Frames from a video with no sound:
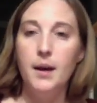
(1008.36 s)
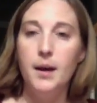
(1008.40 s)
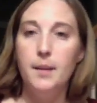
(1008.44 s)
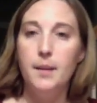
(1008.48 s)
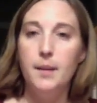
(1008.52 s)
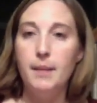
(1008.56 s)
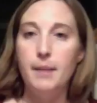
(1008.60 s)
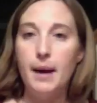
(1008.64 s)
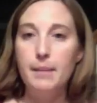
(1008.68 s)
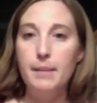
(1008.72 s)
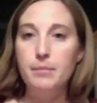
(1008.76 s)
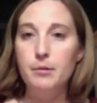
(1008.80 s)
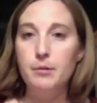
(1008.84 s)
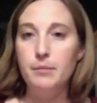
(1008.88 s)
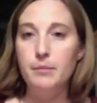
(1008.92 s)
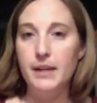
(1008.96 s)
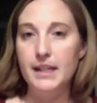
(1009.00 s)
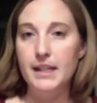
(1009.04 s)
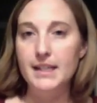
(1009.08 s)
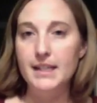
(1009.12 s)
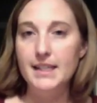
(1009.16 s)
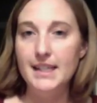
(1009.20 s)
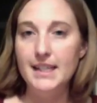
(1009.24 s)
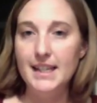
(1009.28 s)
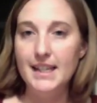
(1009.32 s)

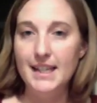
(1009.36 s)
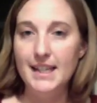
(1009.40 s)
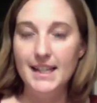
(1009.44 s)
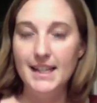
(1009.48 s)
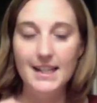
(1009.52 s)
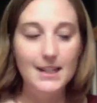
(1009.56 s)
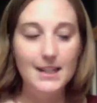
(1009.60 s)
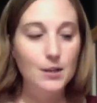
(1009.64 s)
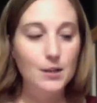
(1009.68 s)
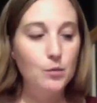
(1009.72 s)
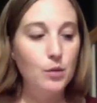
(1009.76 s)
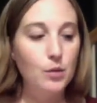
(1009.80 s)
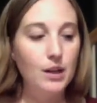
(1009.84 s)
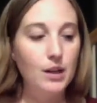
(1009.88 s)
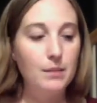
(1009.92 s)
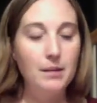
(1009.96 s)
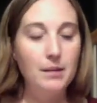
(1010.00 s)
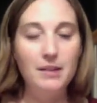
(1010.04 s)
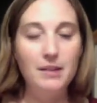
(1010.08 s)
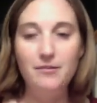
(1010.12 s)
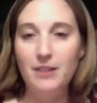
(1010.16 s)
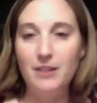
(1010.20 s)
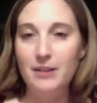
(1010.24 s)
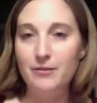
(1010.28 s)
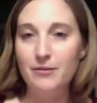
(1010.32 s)
Peppermint is one of my
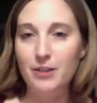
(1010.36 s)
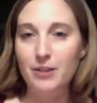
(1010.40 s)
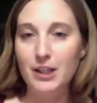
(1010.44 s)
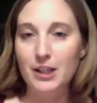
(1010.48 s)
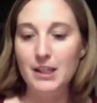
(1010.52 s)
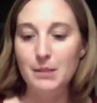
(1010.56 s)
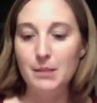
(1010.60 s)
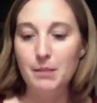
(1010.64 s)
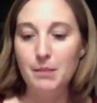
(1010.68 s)
favorites.